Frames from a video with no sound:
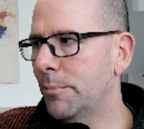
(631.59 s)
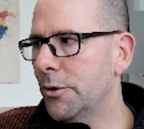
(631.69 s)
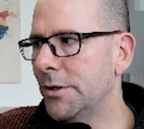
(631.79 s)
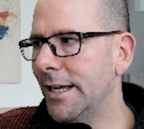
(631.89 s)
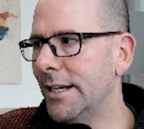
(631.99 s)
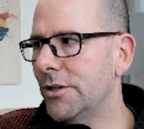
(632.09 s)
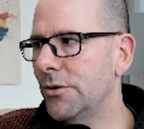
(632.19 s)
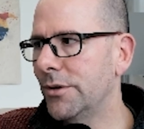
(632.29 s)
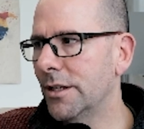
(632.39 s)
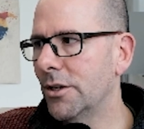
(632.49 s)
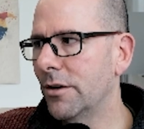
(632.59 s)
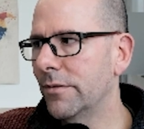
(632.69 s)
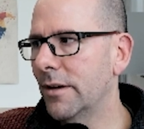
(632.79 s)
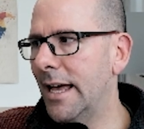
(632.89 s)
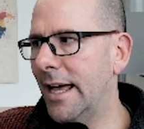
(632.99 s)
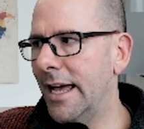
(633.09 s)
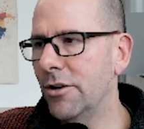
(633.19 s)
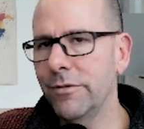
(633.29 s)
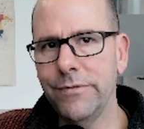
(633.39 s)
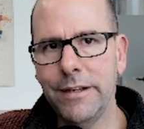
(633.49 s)
put into the
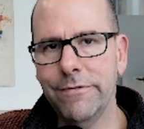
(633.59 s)
AOV